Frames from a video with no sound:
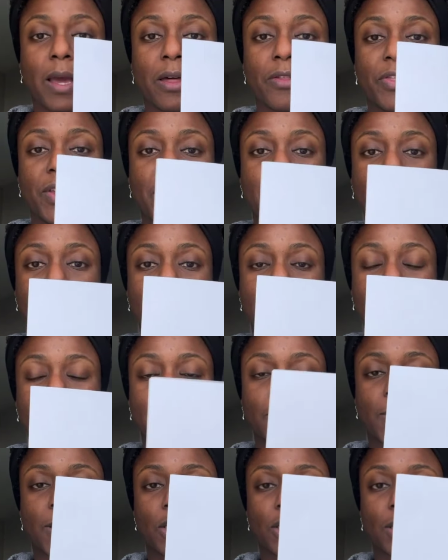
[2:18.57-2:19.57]
things in,
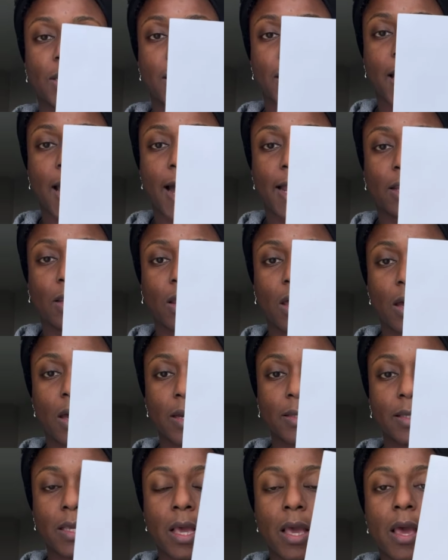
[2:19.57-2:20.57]
especially the
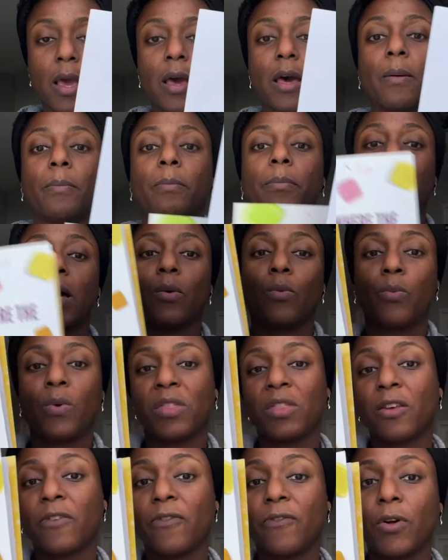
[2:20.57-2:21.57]
catalogs. But with
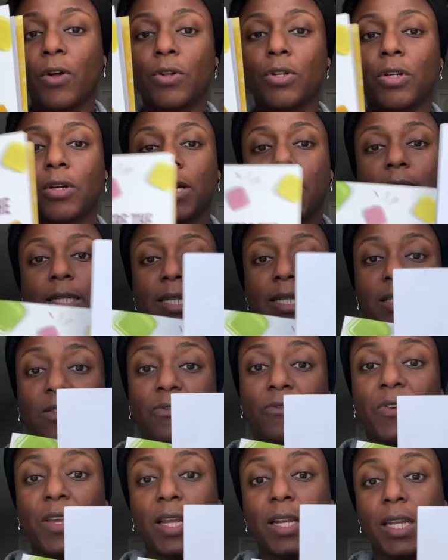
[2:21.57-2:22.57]
the folder, it
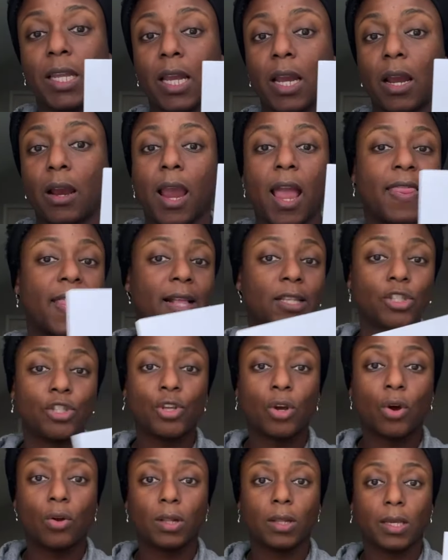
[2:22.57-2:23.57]
doesn't fit in here, and that's
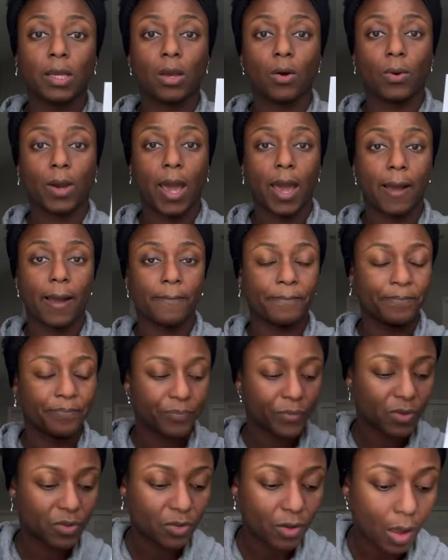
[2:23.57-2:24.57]
totally okay.
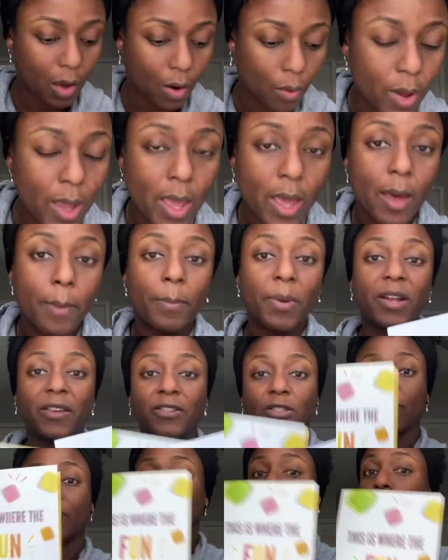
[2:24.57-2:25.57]
So if you don't